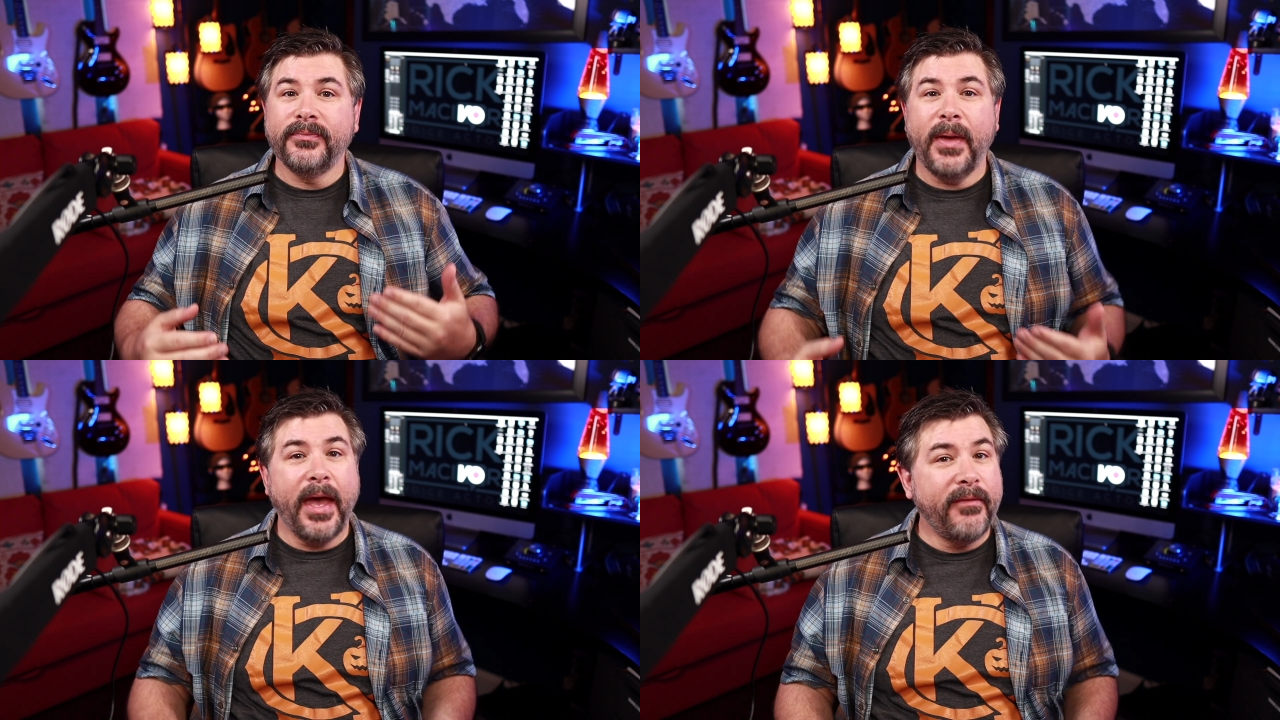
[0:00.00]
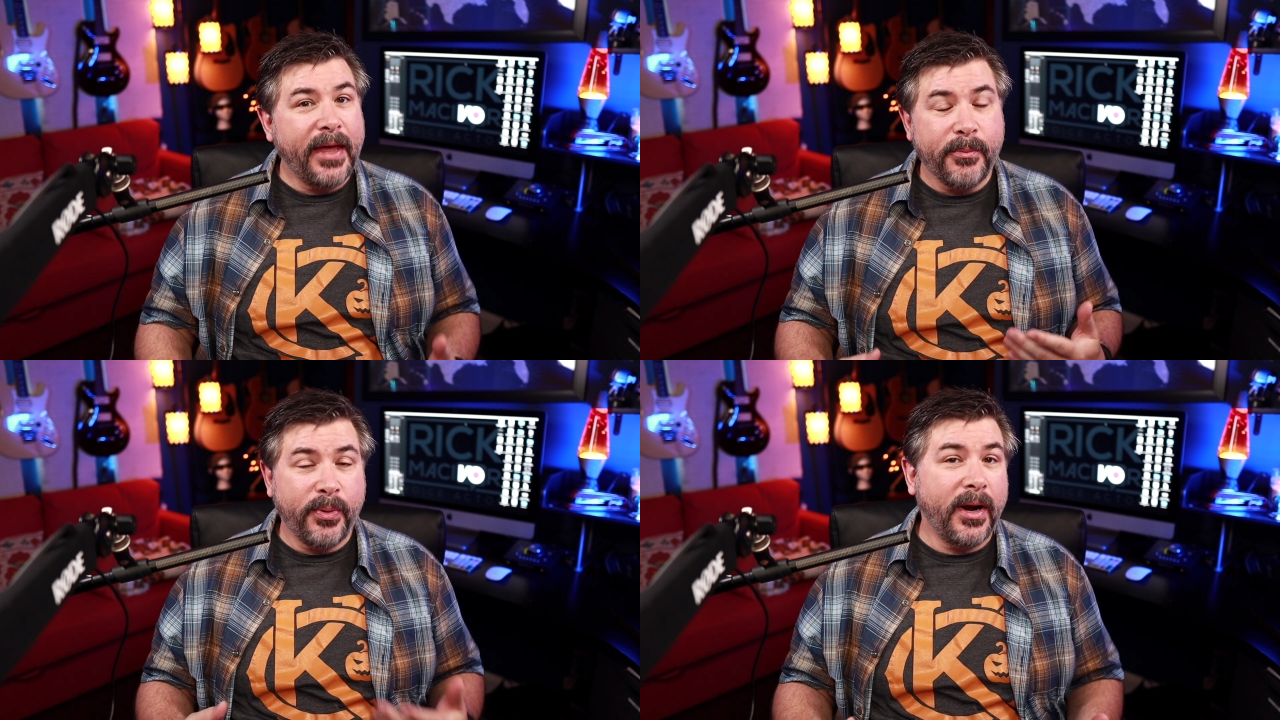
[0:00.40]
Have
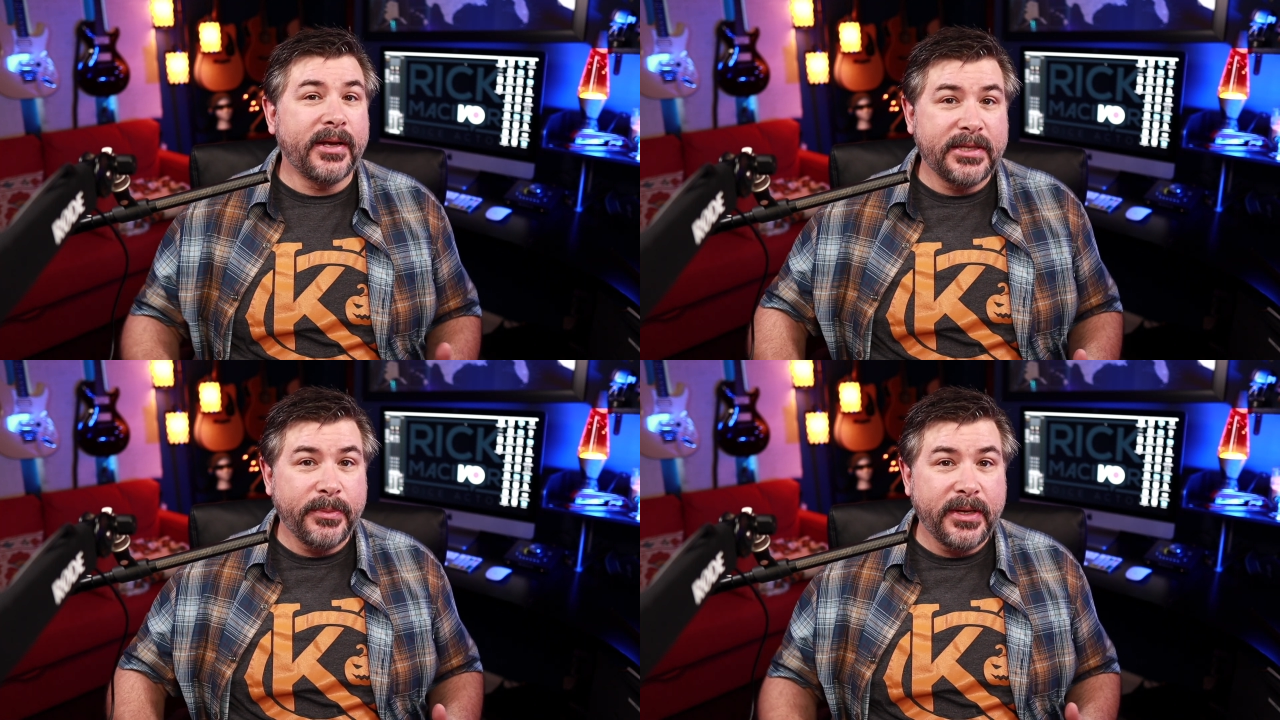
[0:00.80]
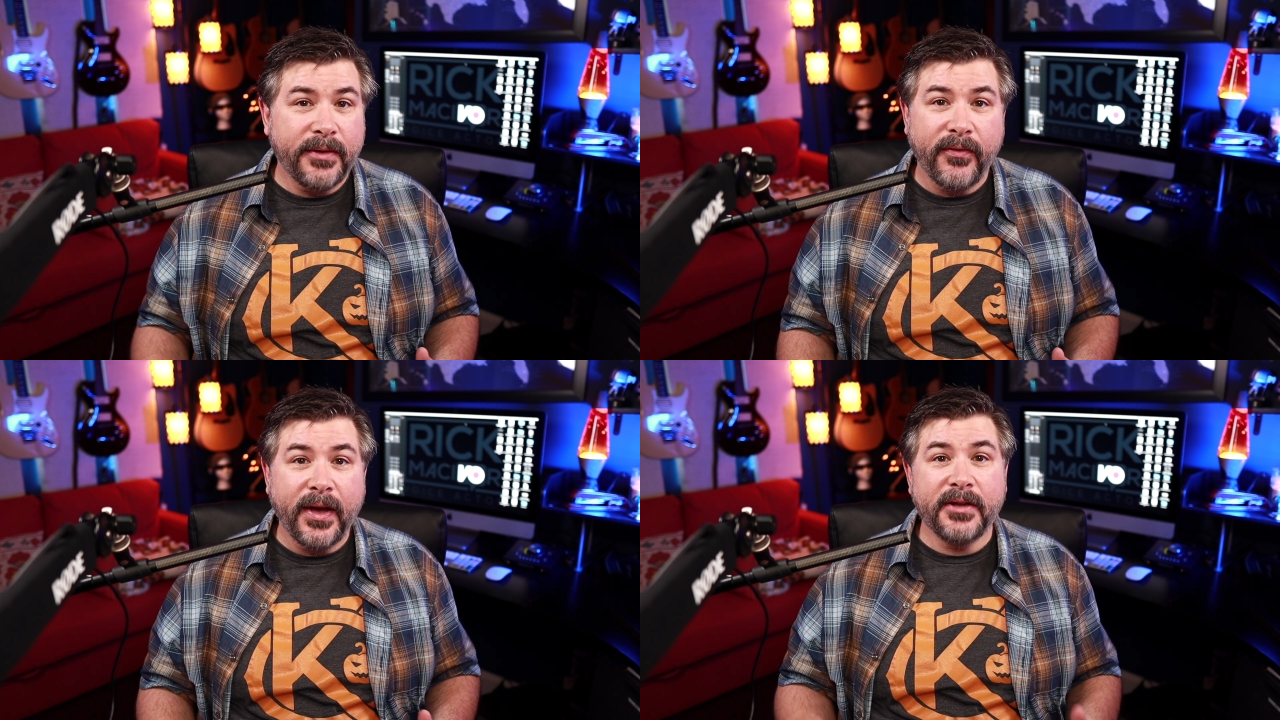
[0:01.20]
that proximity
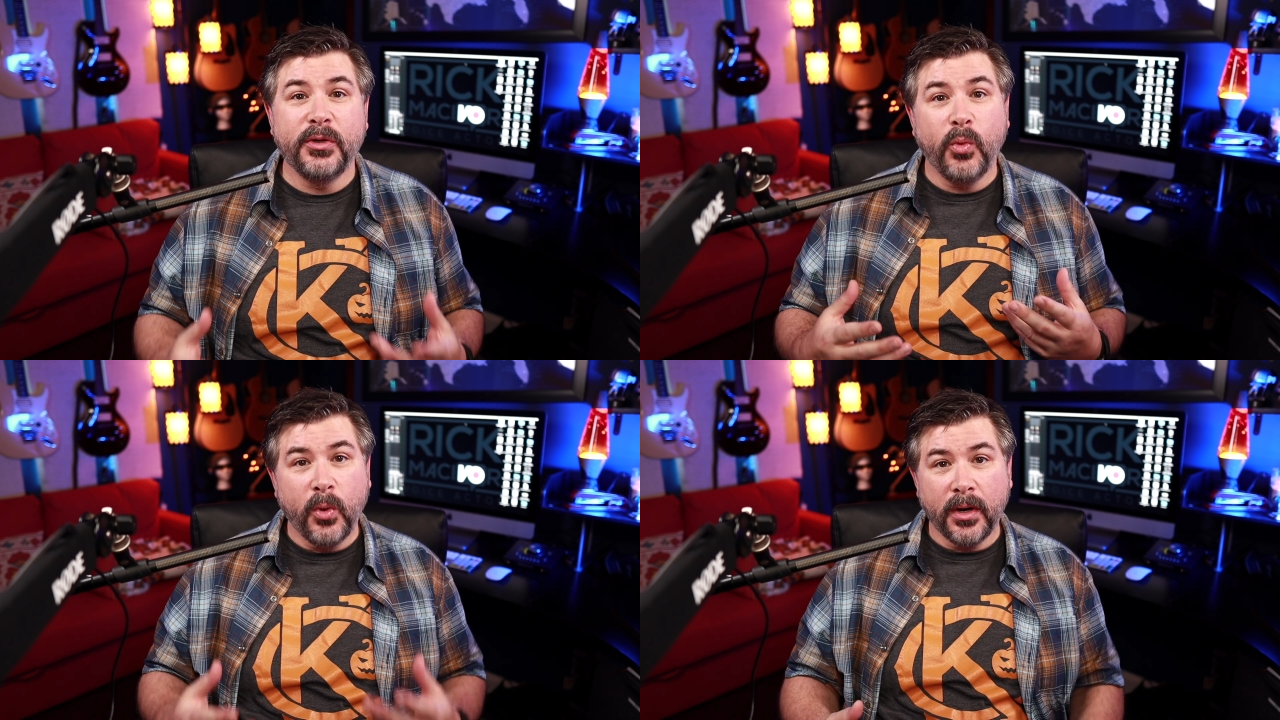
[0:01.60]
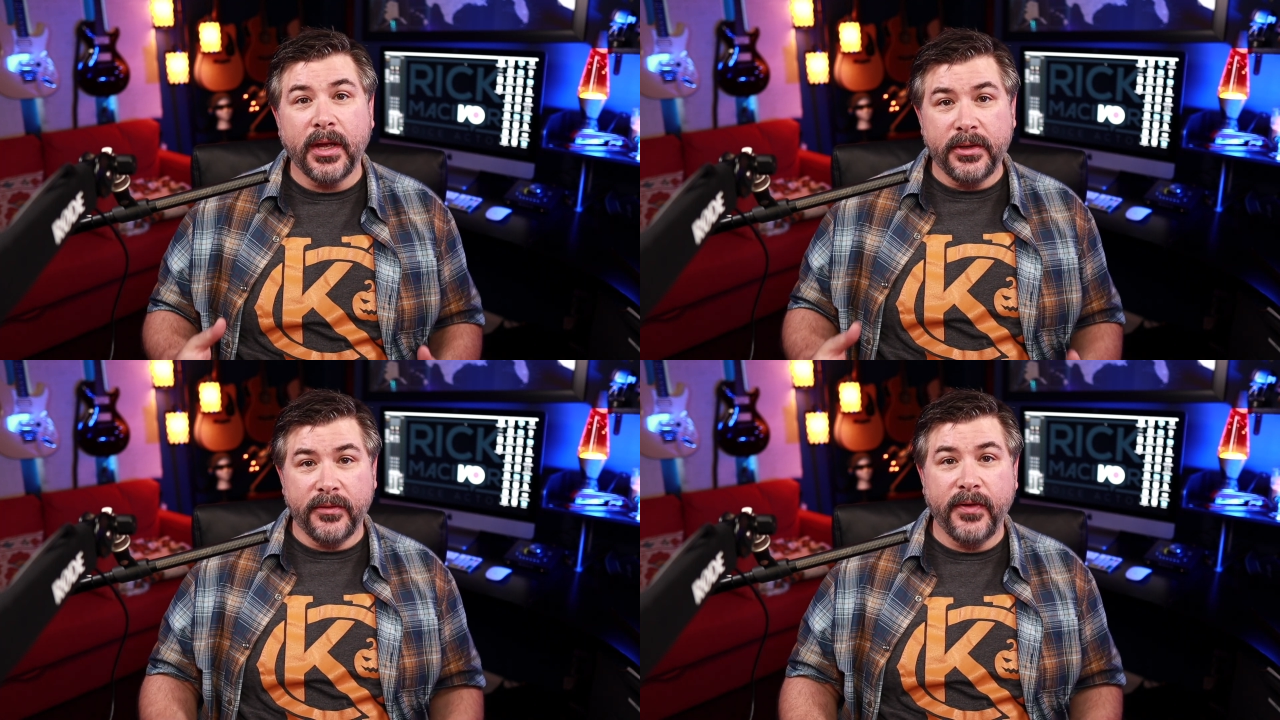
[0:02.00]
effect work
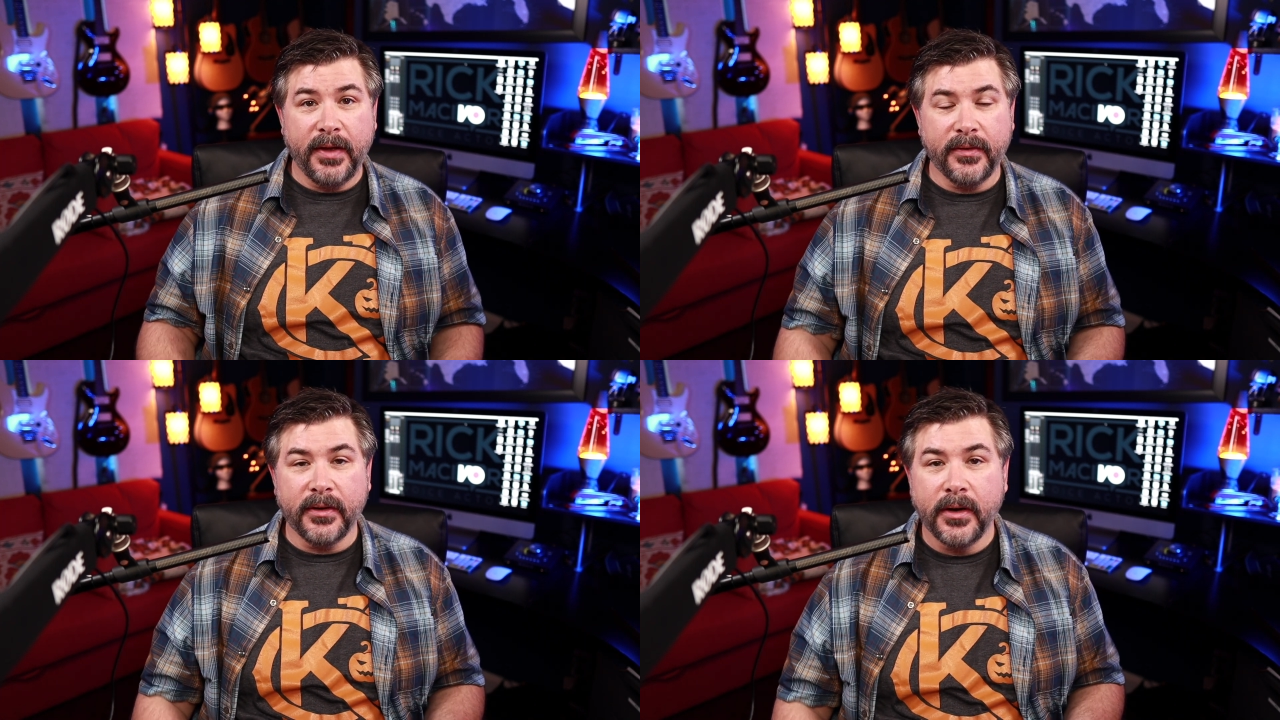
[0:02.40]
in your favor.